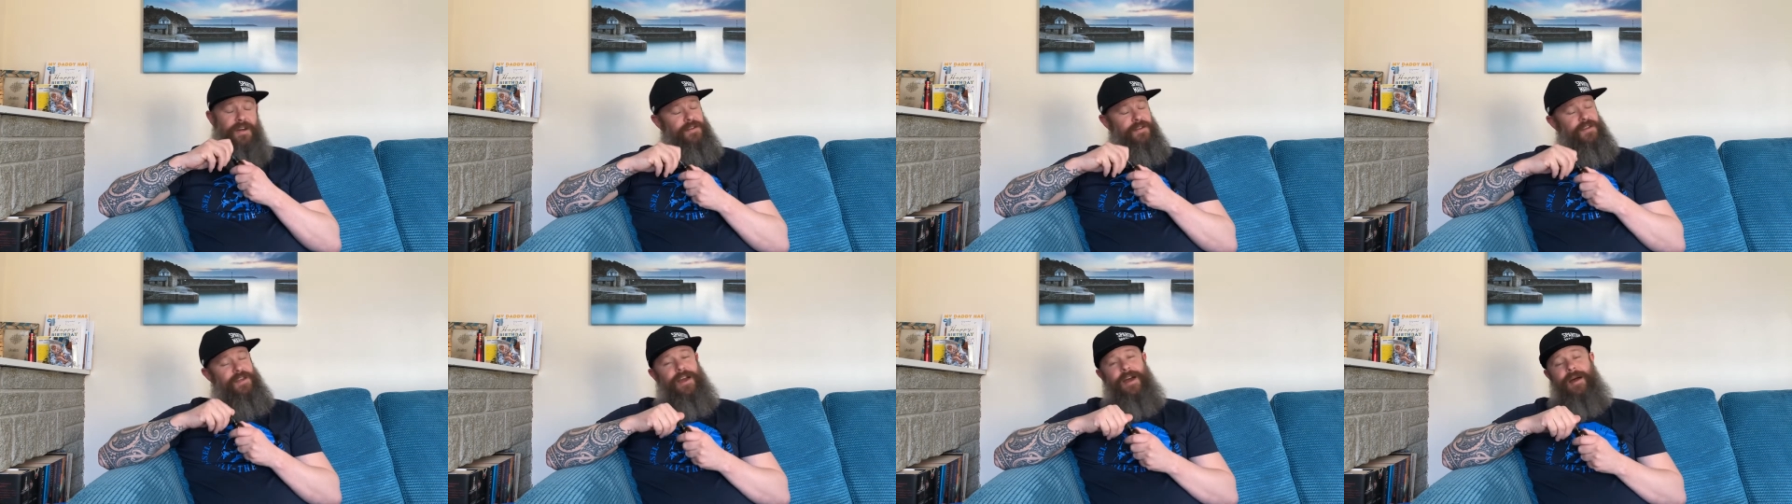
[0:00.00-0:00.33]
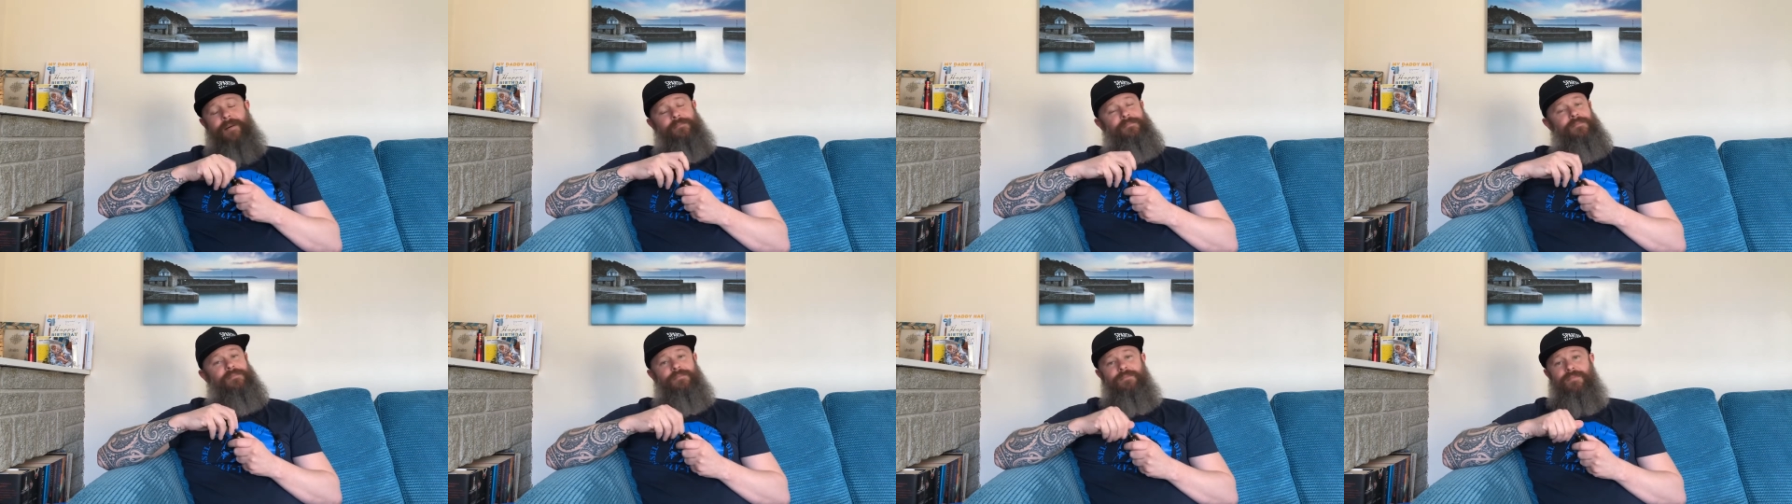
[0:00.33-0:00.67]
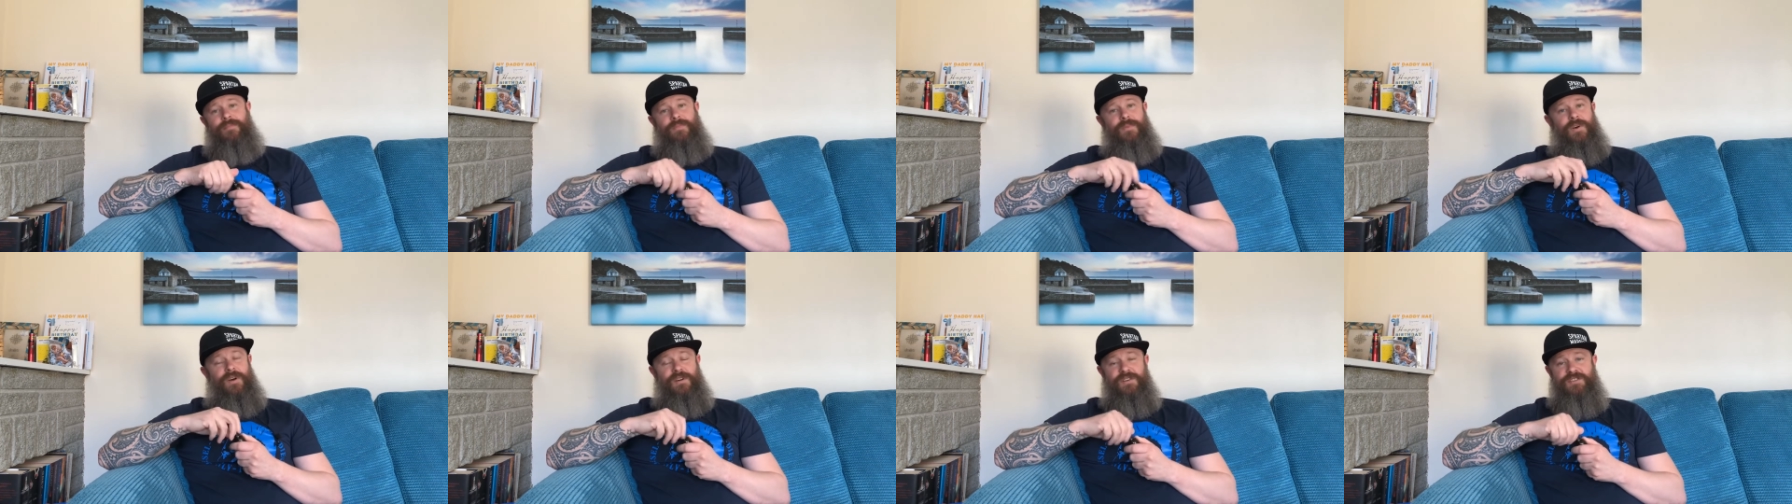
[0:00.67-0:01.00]
yeah
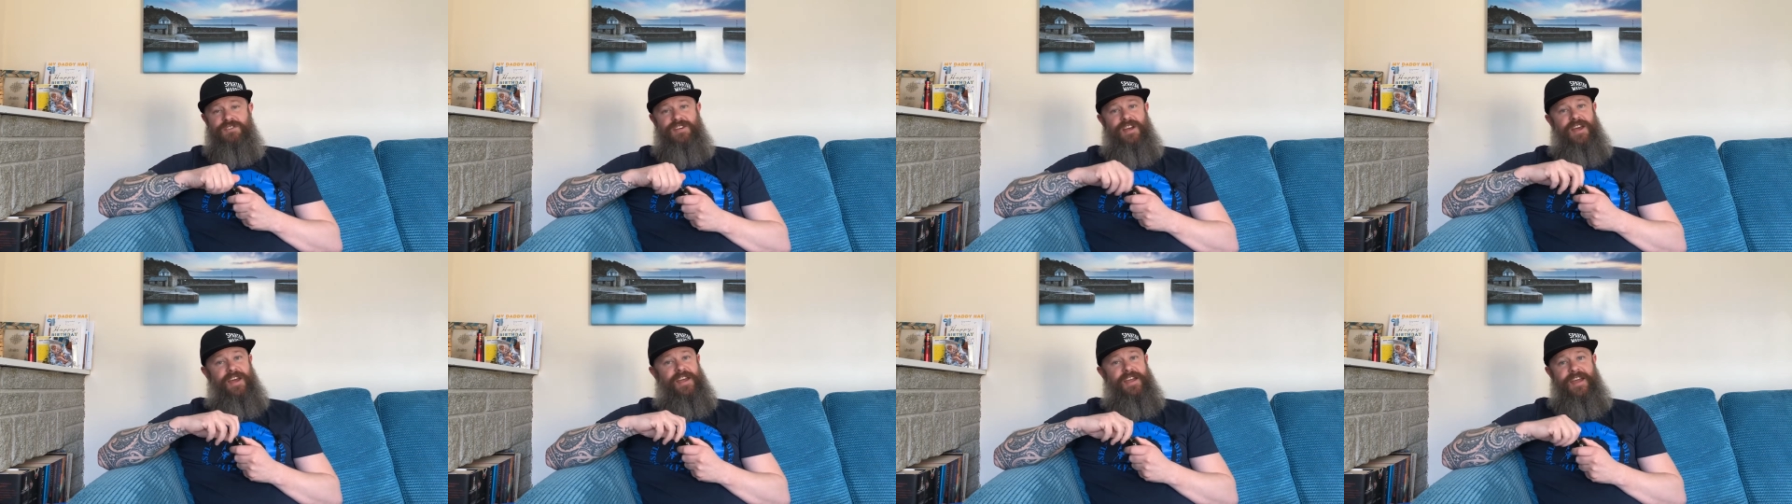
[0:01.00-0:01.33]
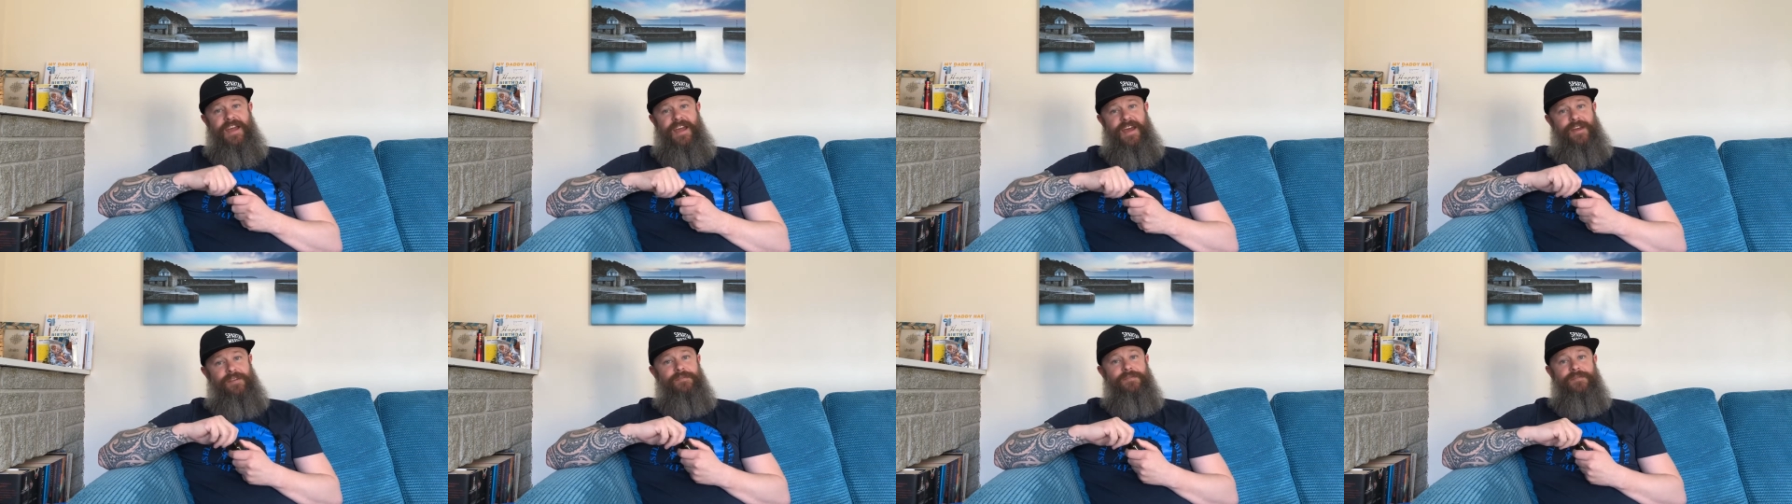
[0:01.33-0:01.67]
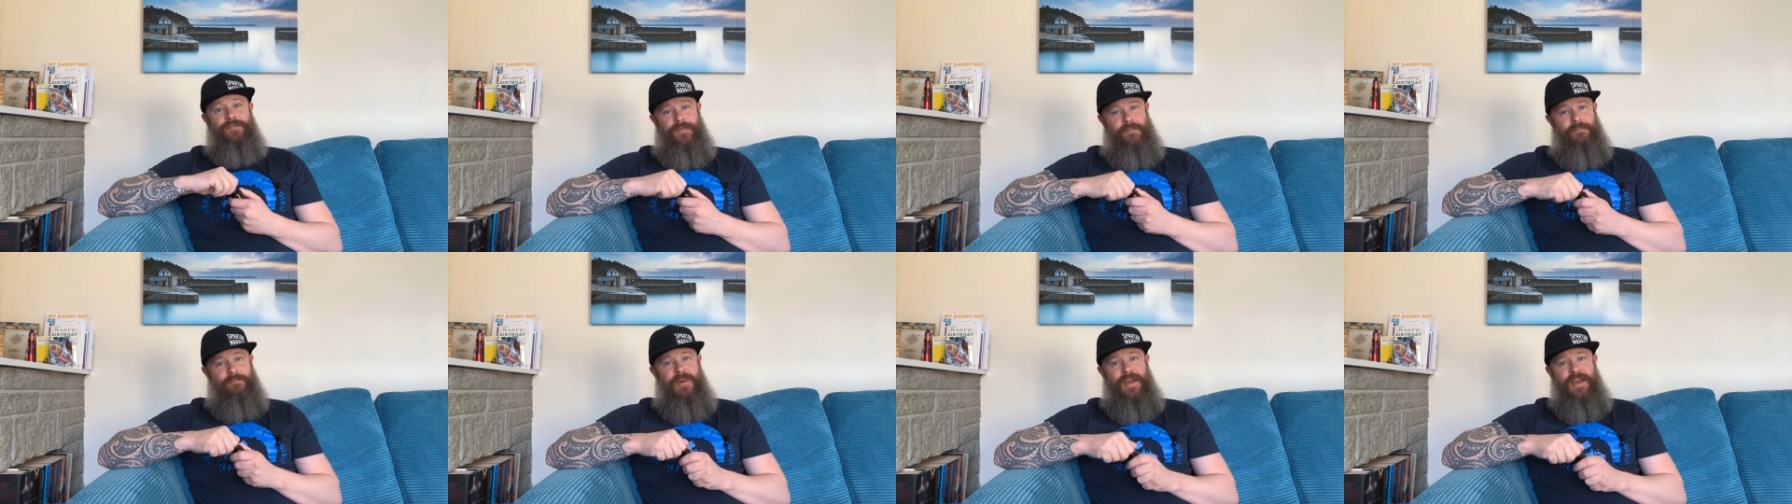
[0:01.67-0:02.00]
i'll say it again
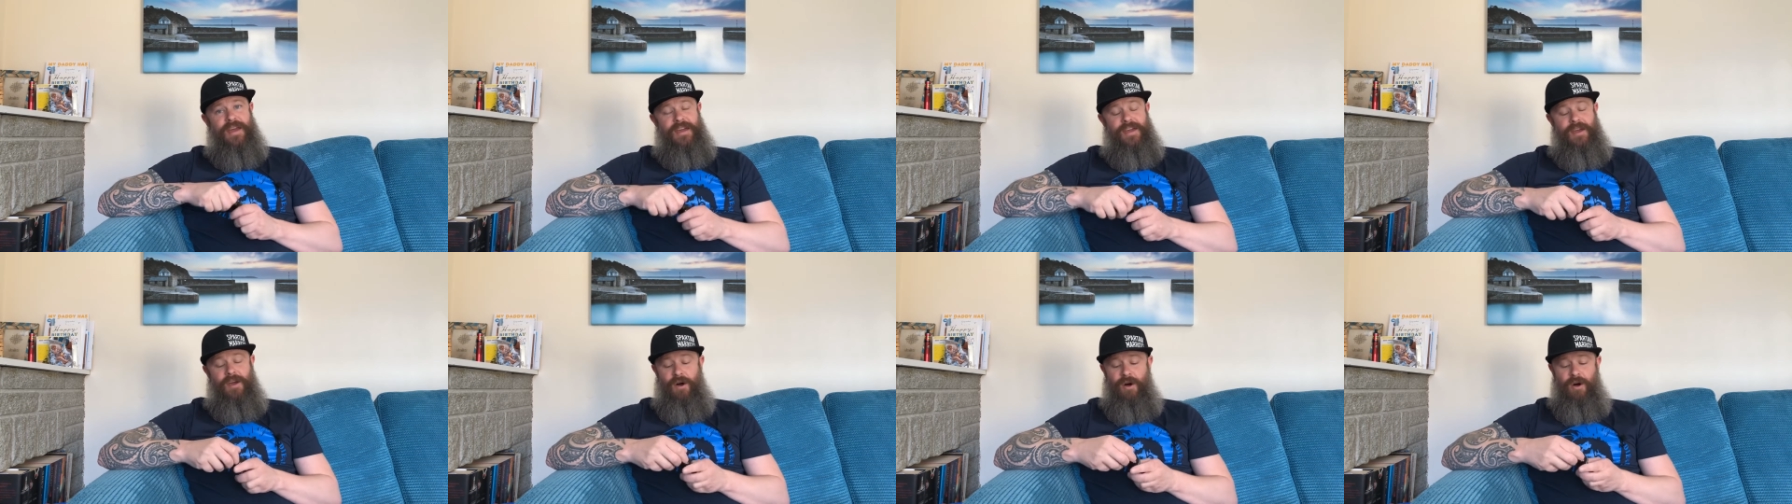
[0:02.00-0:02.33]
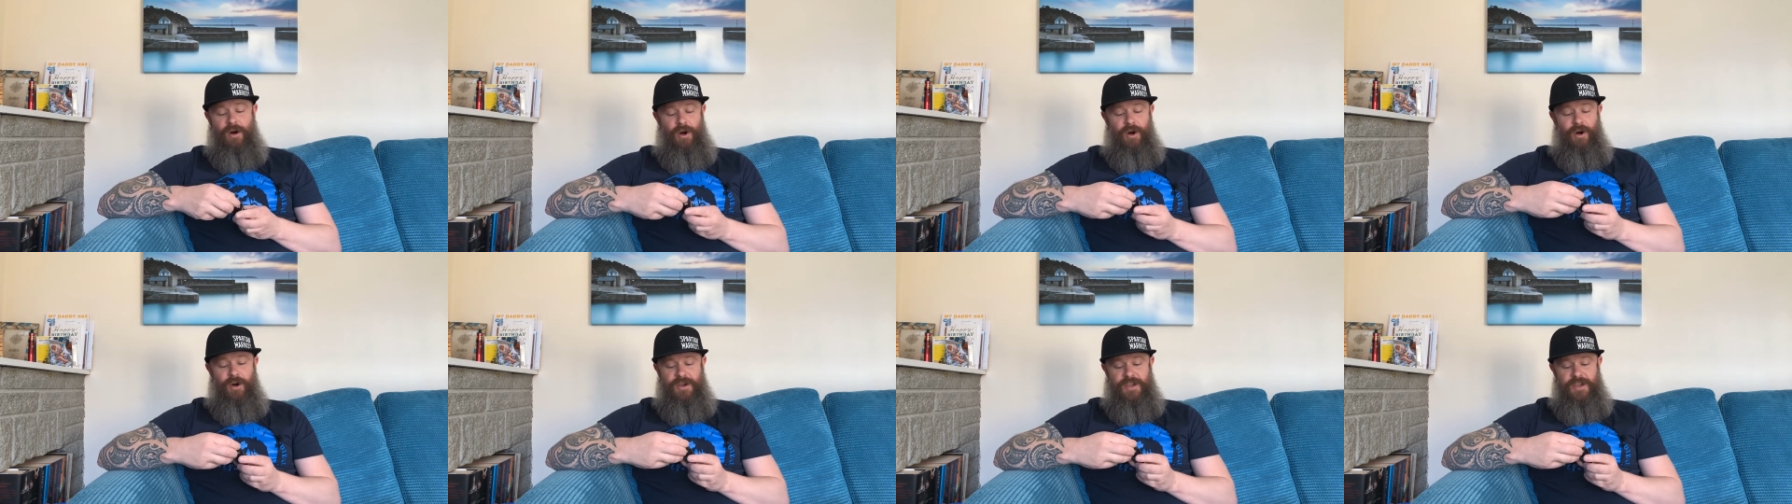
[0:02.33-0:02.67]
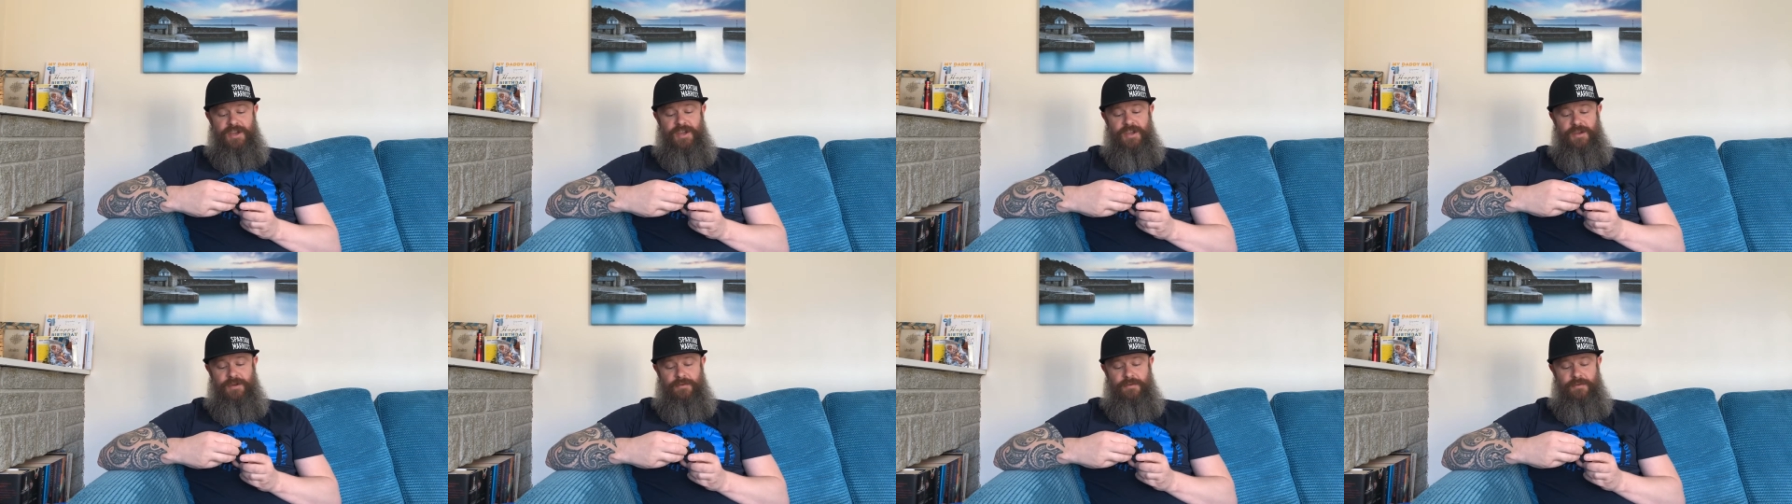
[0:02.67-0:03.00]
for me
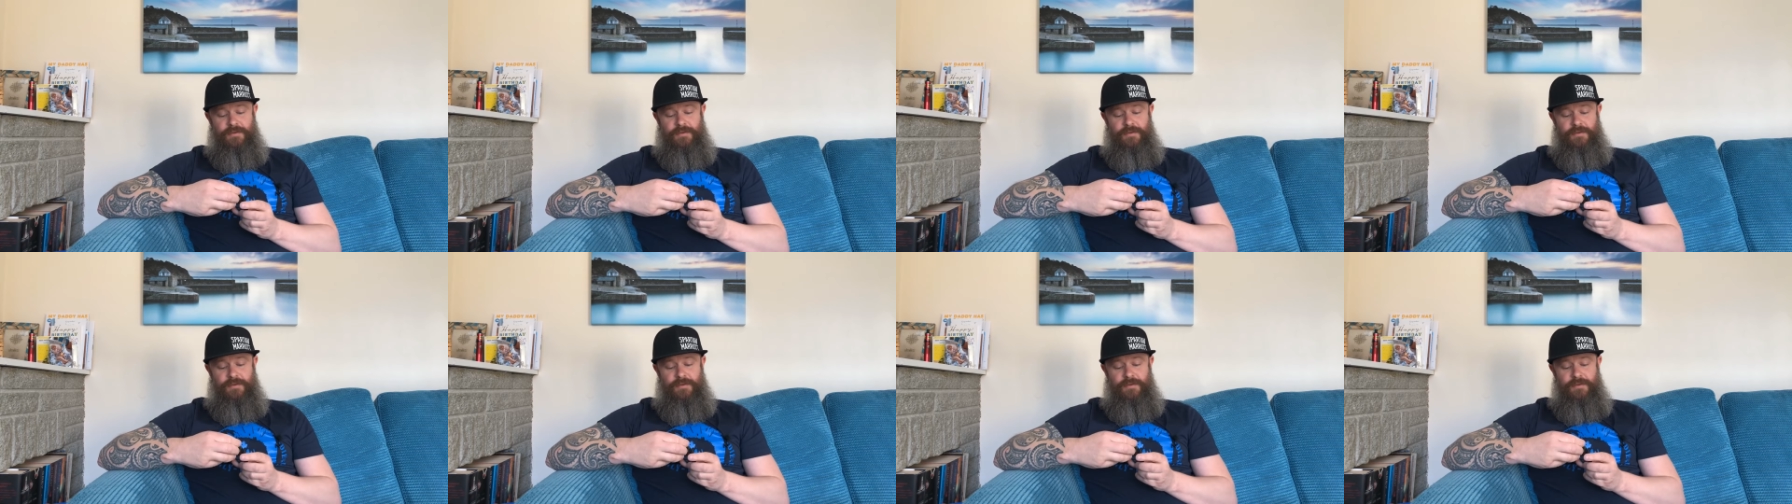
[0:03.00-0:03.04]
i